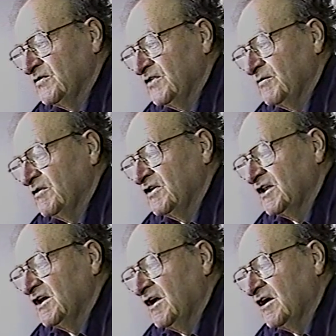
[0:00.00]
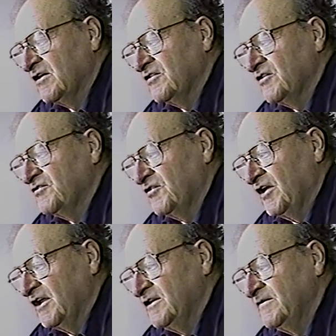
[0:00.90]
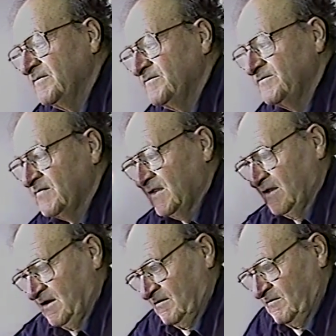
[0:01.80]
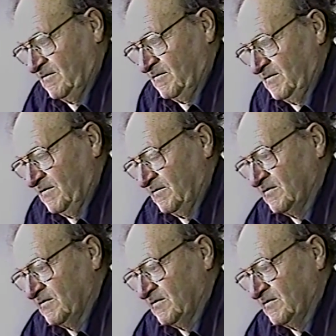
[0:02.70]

They were a little harder to train. Yeah, the Roman nose.